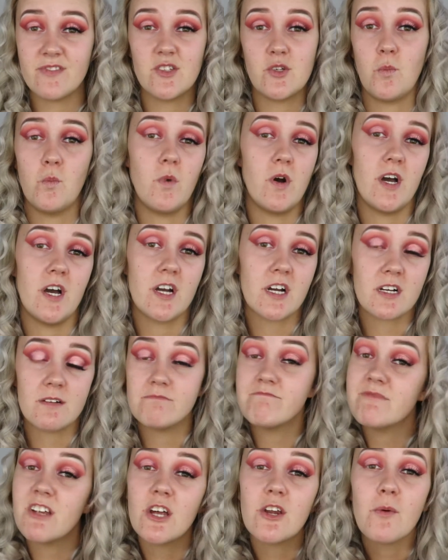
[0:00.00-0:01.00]
don't work,
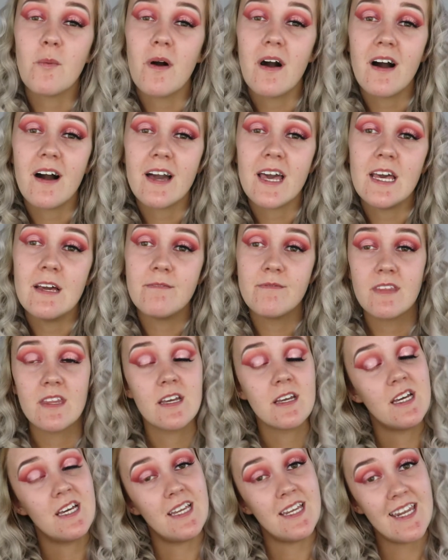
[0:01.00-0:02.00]
don't know why,
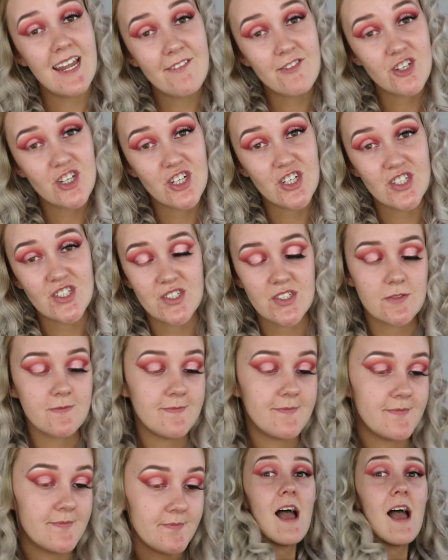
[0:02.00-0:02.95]
never does.